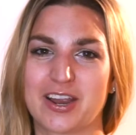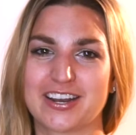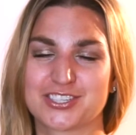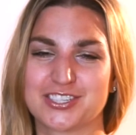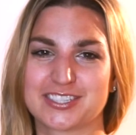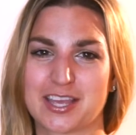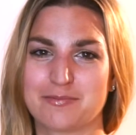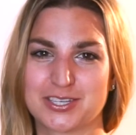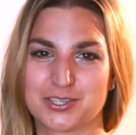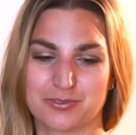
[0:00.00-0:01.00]
product she sent
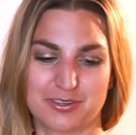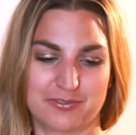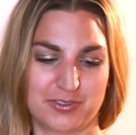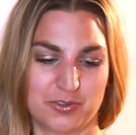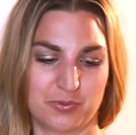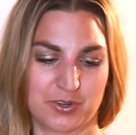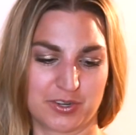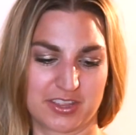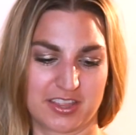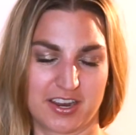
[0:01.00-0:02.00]
me to review
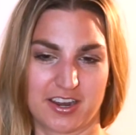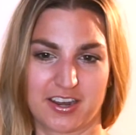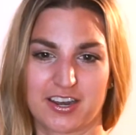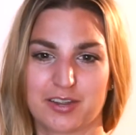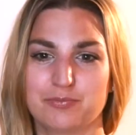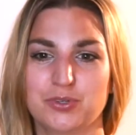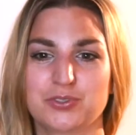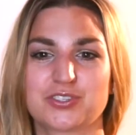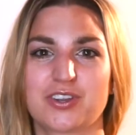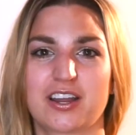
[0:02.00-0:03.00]
were their
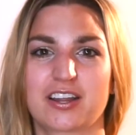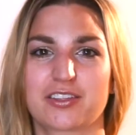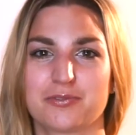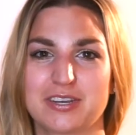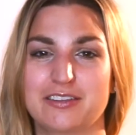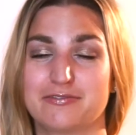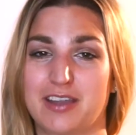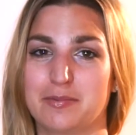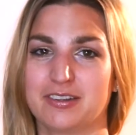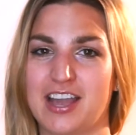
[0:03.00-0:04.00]
Moodstruck three D
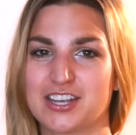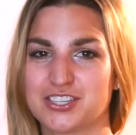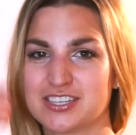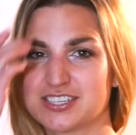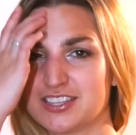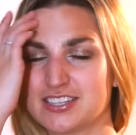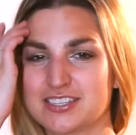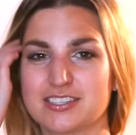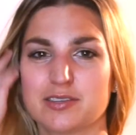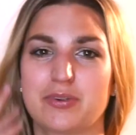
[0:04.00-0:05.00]
Fiber Lashes, and this
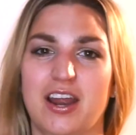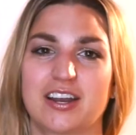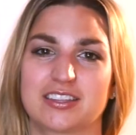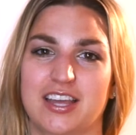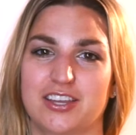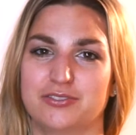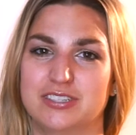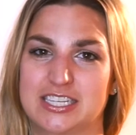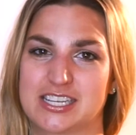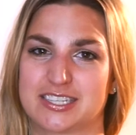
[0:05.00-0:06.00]
is the product that
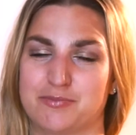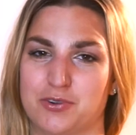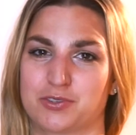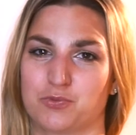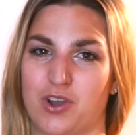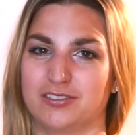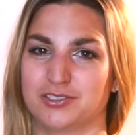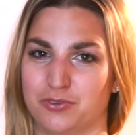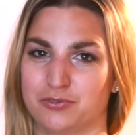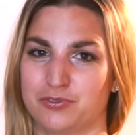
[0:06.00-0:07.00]
Younique is most well
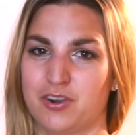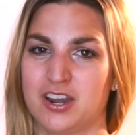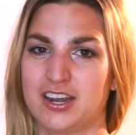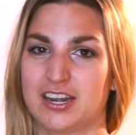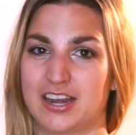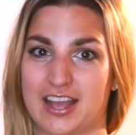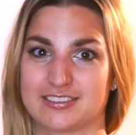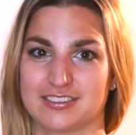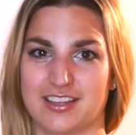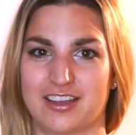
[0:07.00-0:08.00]
known for and
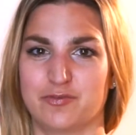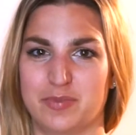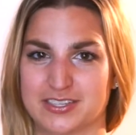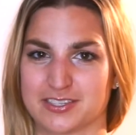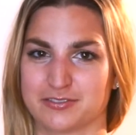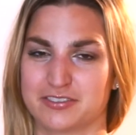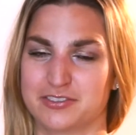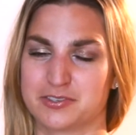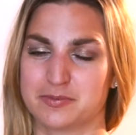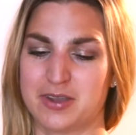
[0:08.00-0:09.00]
has a lot of buzz and
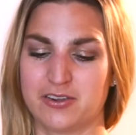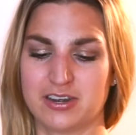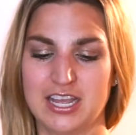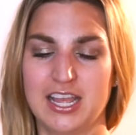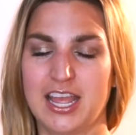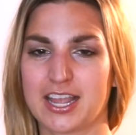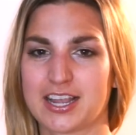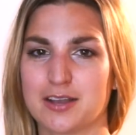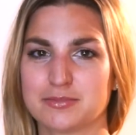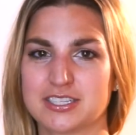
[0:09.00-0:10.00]
reviews about. It
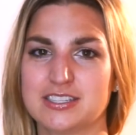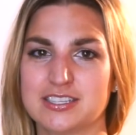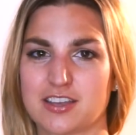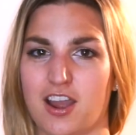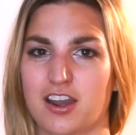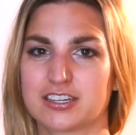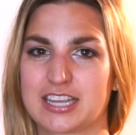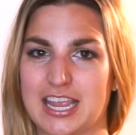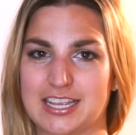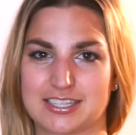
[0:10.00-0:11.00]
comes in this hard
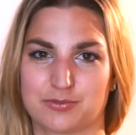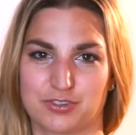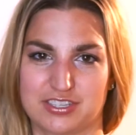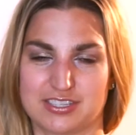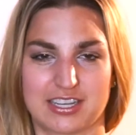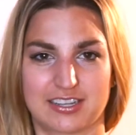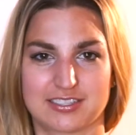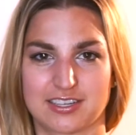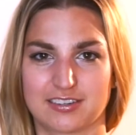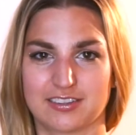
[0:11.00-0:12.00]
case, which is like a
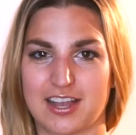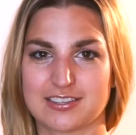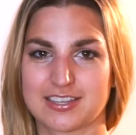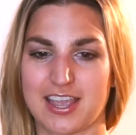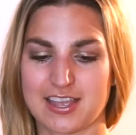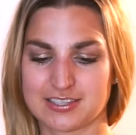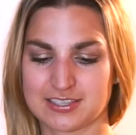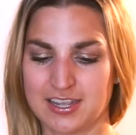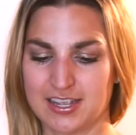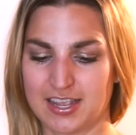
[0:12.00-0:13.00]
sunglass case,
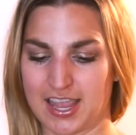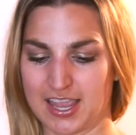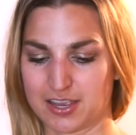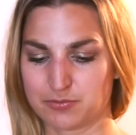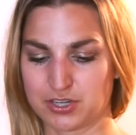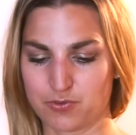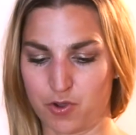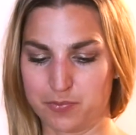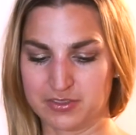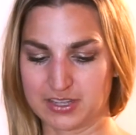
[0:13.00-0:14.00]
and when you
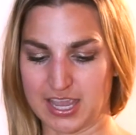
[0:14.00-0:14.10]
open the